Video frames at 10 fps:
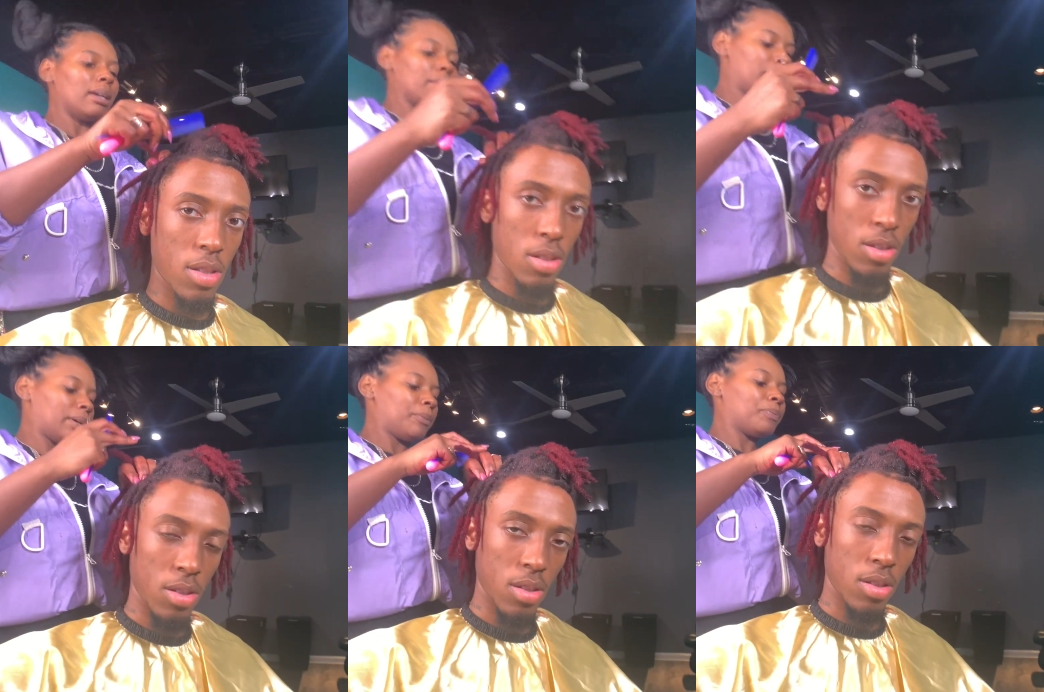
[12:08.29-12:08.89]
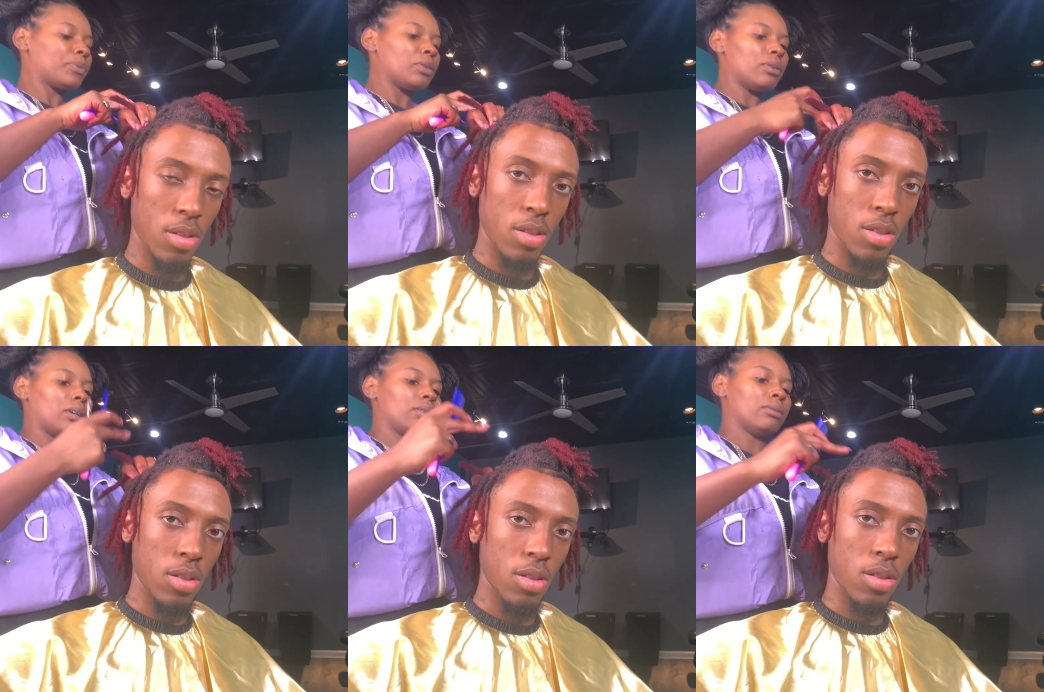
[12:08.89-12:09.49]
Speaker 1: But you
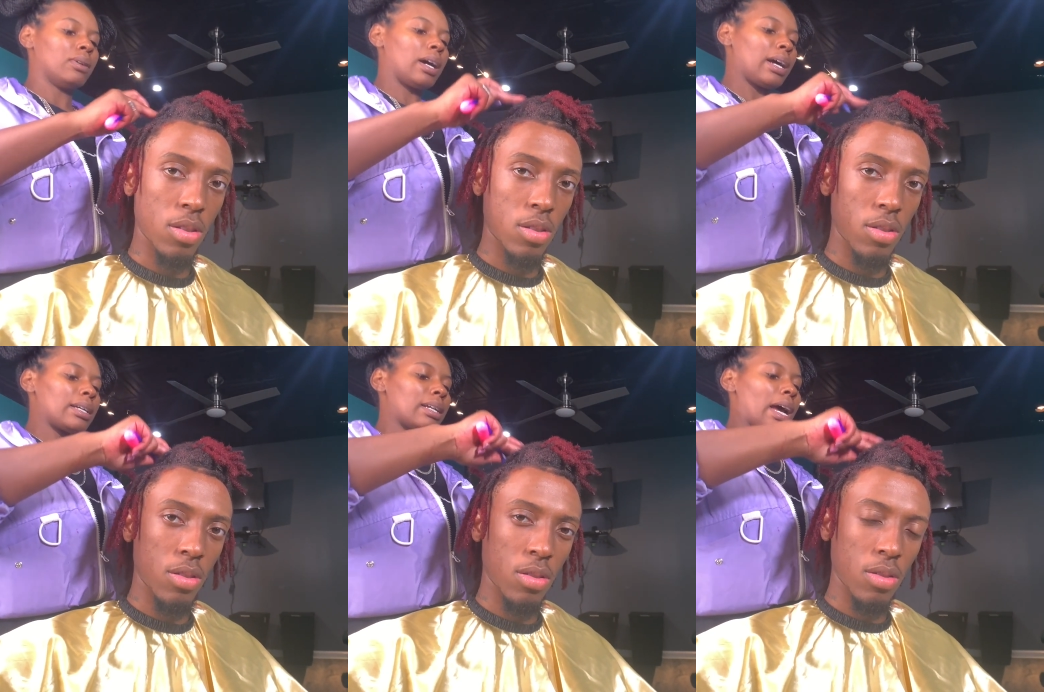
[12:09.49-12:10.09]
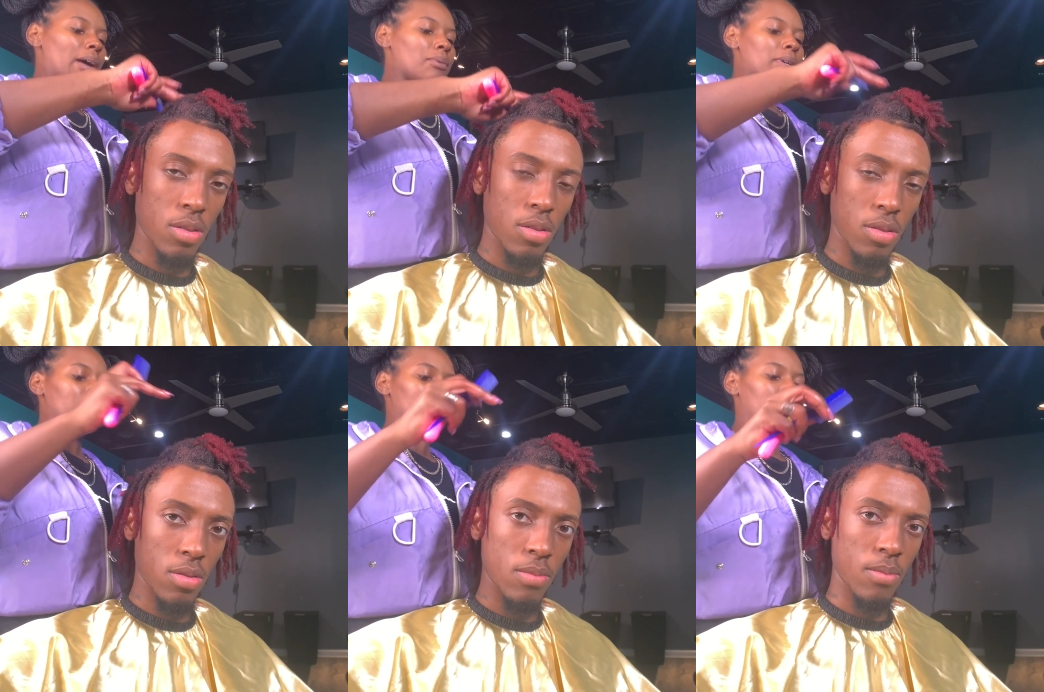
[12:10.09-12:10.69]
know, I
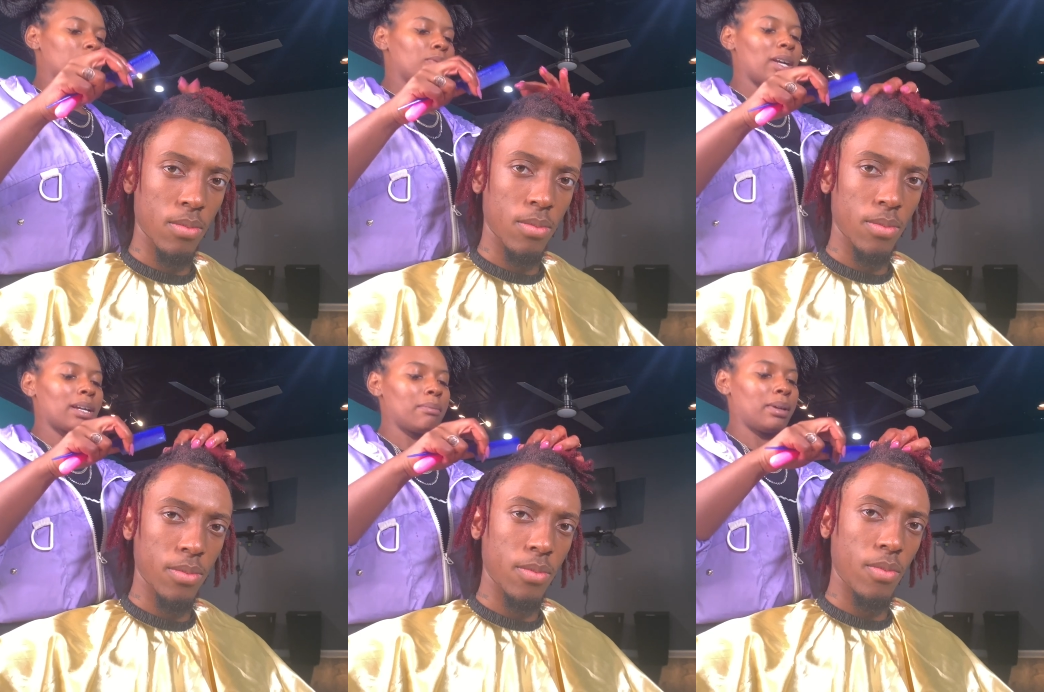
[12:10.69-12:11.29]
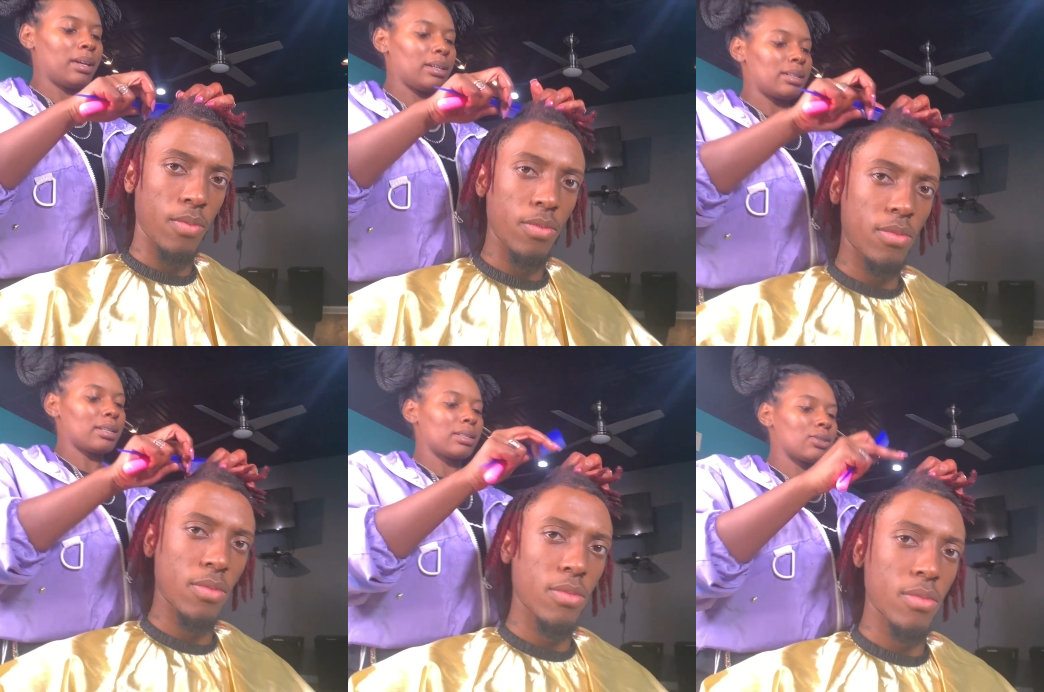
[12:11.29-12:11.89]
wouldn't recommend
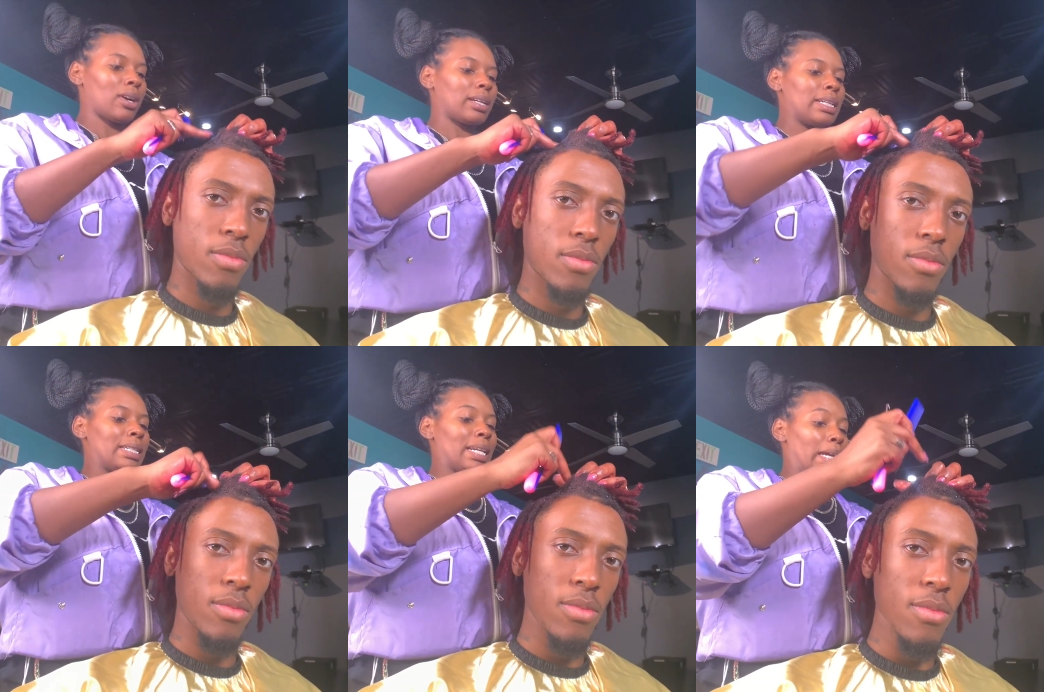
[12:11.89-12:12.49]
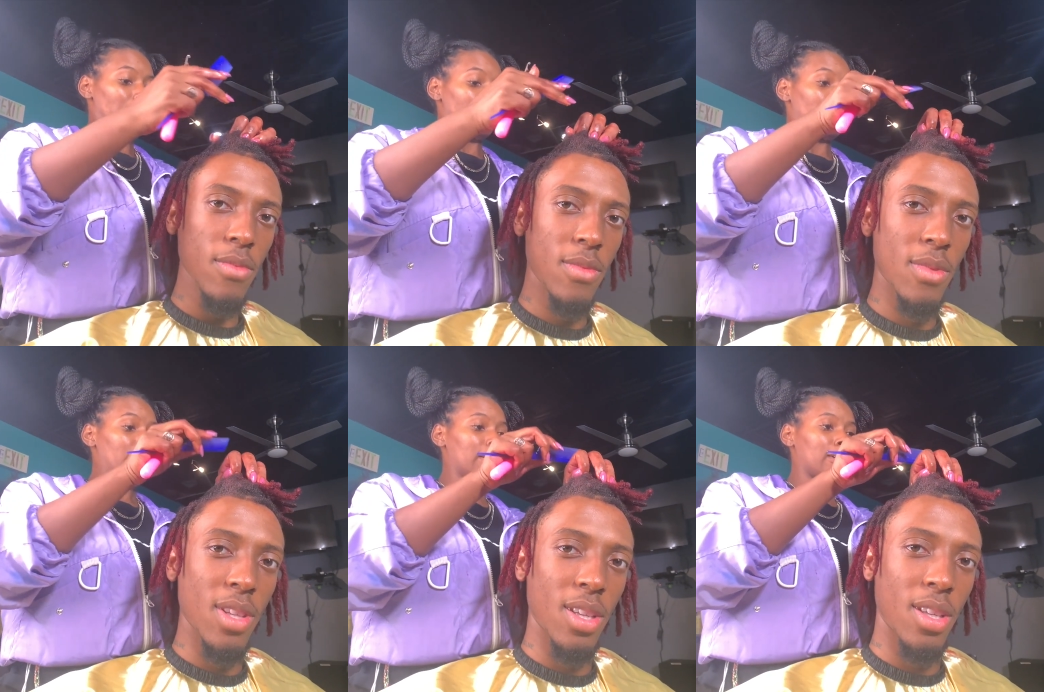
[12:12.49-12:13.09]
just trying to date
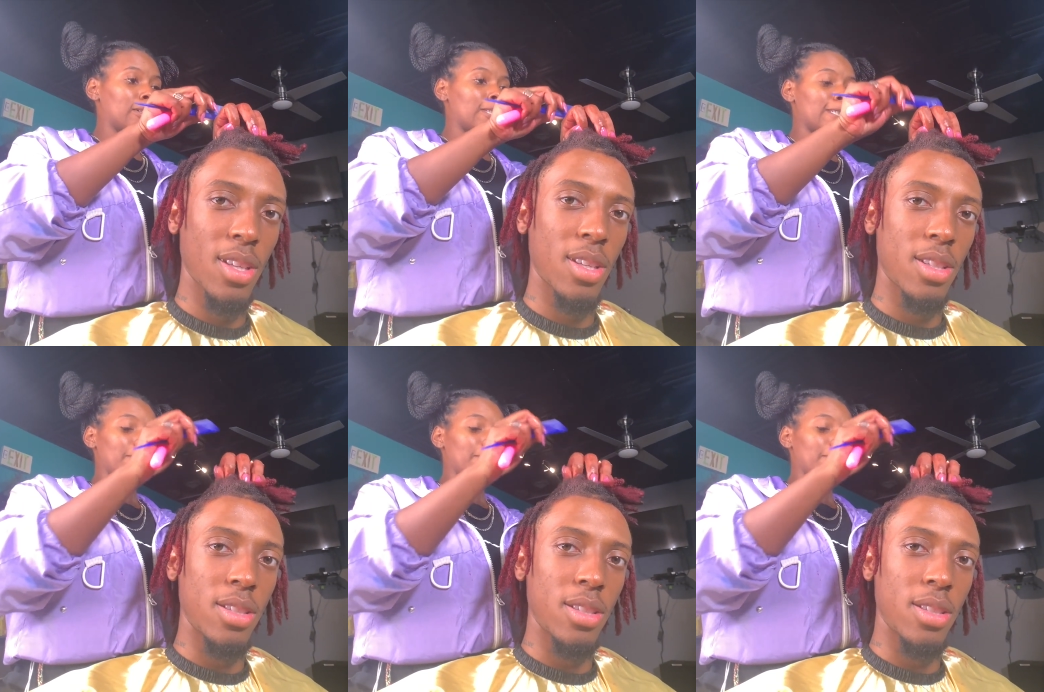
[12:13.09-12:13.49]
because